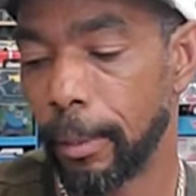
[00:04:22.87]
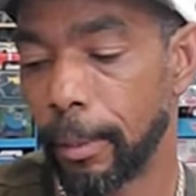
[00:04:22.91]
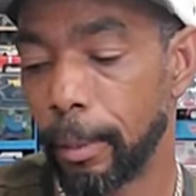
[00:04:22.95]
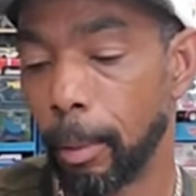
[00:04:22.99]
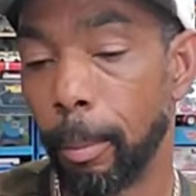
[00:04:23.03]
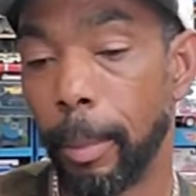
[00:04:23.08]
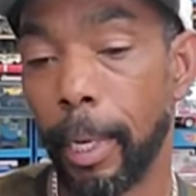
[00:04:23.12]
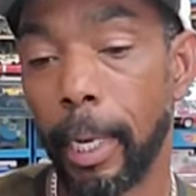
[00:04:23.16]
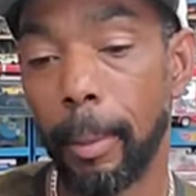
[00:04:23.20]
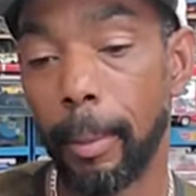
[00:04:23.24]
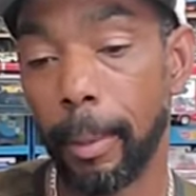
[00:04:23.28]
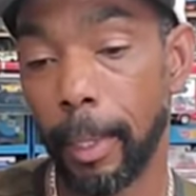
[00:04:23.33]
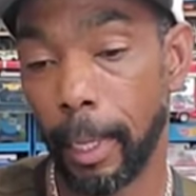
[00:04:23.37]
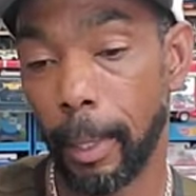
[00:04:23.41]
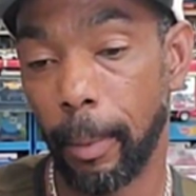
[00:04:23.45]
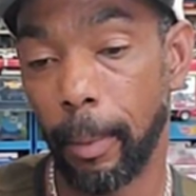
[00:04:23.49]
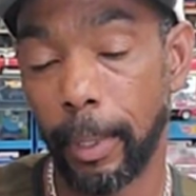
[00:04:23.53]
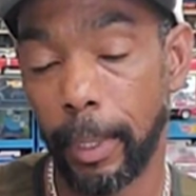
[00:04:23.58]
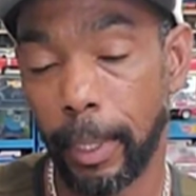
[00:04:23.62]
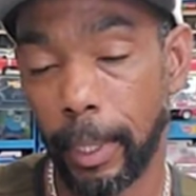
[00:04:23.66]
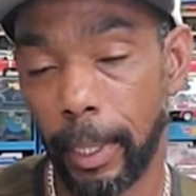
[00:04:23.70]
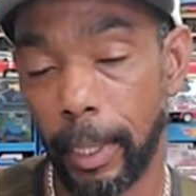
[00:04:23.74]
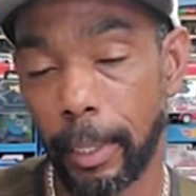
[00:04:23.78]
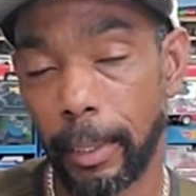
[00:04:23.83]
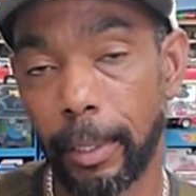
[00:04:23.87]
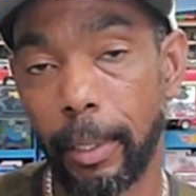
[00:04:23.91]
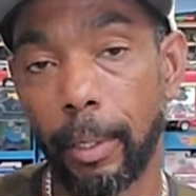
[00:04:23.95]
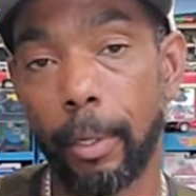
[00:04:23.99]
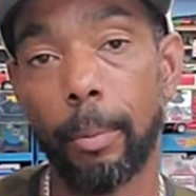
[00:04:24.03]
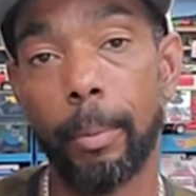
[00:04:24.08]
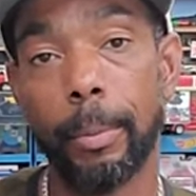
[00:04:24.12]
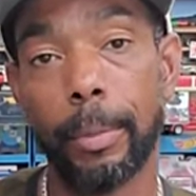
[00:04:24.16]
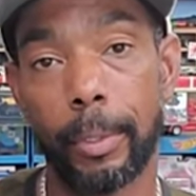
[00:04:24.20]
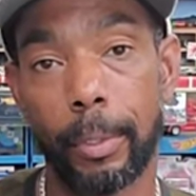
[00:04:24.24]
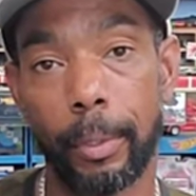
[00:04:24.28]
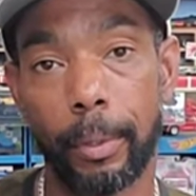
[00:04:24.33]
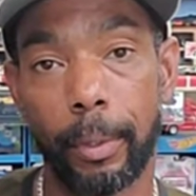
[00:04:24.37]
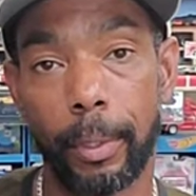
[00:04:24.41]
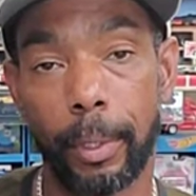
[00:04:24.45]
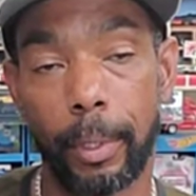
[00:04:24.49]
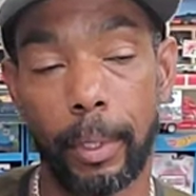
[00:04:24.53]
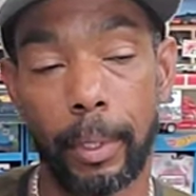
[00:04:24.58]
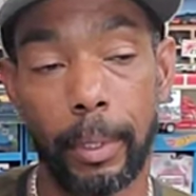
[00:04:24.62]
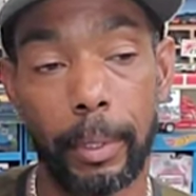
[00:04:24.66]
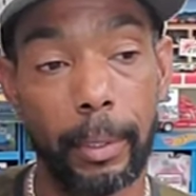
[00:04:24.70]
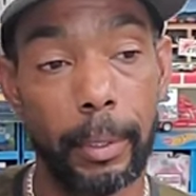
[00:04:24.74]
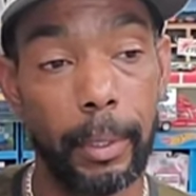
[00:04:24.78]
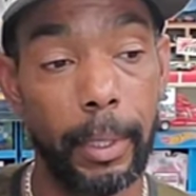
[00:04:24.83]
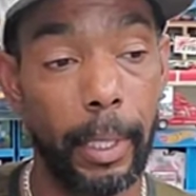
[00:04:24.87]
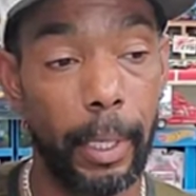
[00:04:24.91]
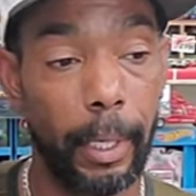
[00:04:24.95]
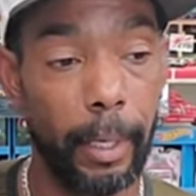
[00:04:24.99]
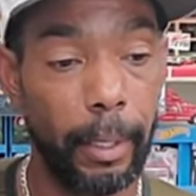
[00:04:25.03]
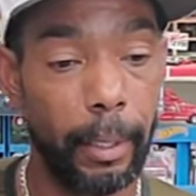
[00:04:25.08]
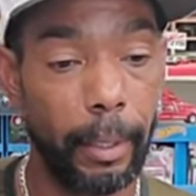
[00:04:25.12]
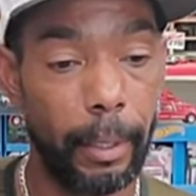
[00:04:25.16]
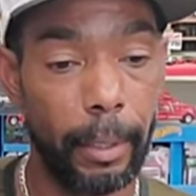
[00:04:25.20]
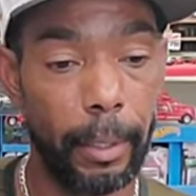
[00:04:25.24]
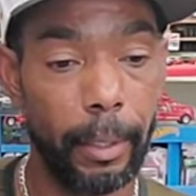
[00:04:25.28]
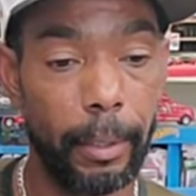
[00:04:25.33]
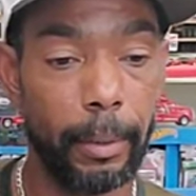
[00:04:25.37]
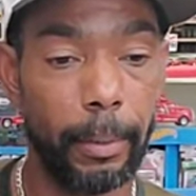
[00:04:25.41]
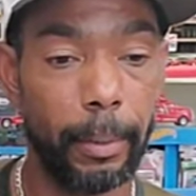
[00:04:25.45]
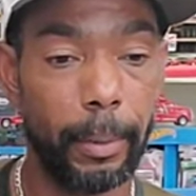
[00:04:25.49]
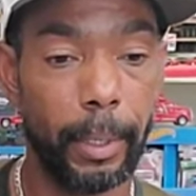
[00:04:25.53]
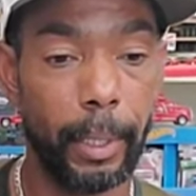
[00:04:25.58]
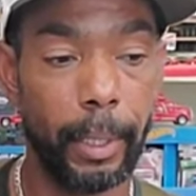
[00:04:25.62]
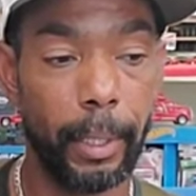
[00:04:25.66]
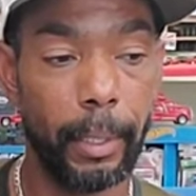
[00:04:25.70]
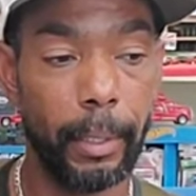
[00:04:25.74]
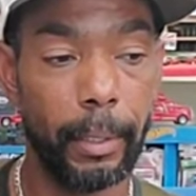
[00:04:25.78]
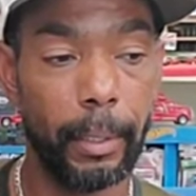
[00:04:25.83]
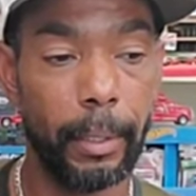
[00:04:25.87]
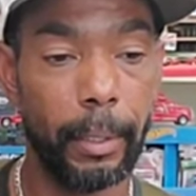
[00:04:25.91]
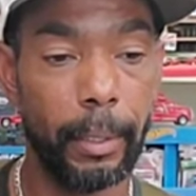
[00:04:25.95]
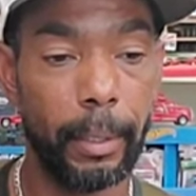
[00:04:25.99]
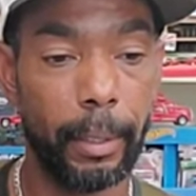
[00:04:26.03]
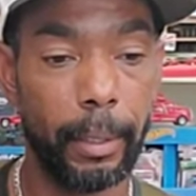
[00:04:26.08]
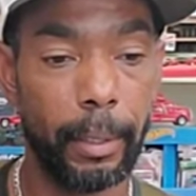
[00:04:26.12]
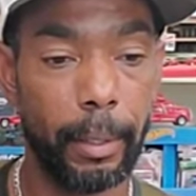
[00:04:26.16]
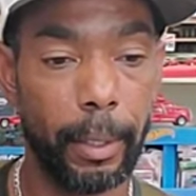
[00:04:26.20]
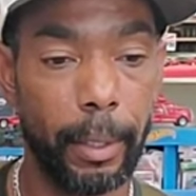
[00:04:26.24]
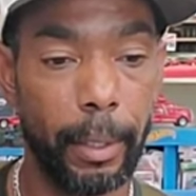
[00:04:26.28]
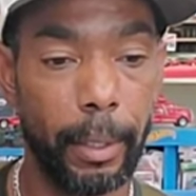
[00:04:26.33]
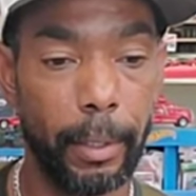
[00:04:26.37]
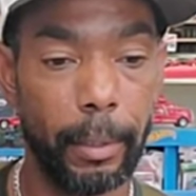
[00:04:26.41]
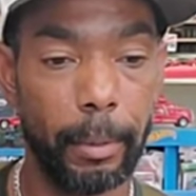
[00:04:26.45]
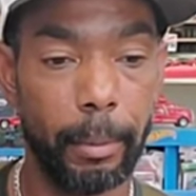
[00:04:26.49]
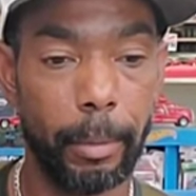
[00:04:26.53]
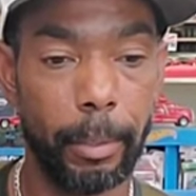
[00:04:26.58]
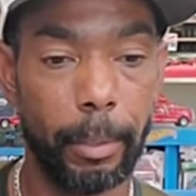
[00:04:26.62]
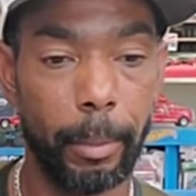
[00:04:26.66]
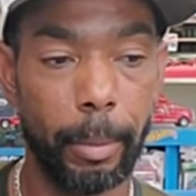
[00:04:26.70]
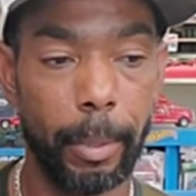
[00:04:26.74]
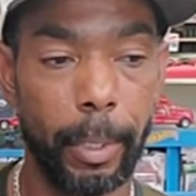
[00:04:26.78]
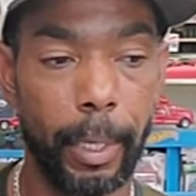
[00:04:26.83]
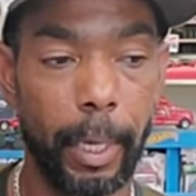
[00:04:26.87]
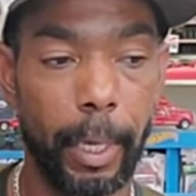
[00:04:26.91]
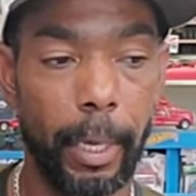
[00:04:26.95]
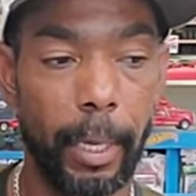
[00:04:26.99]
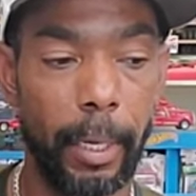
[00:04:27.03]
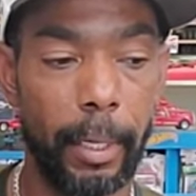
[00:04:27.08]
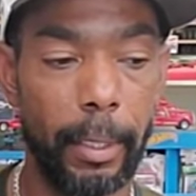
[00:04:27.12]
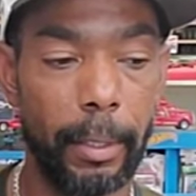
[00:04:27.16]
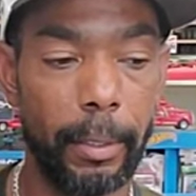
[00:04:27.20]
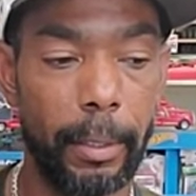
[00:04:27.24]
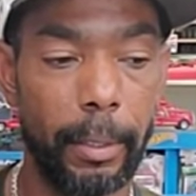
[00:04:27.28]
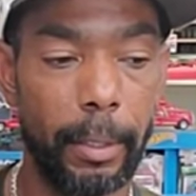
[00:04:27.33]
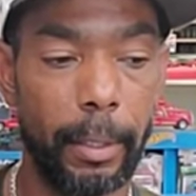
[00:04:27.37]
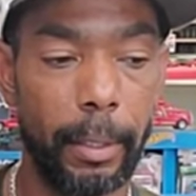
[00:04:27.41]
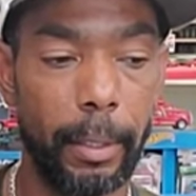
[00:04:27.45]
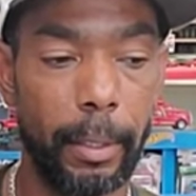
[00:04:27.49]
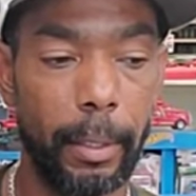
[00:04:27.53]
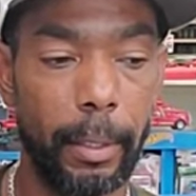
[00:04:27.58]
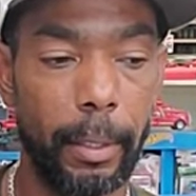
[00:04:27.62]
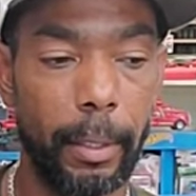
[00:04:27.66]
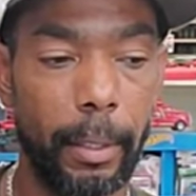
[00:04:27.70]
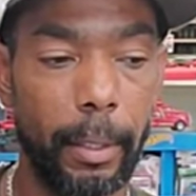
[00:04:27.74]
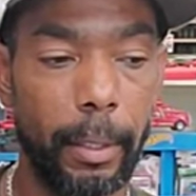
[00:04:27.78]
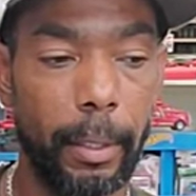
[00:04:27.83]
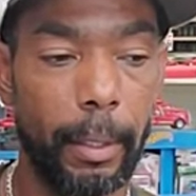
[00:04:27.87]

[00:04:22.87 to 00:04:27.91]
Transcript: so Babe and I, we did get to go to Missoula today because we needed to get some supplies and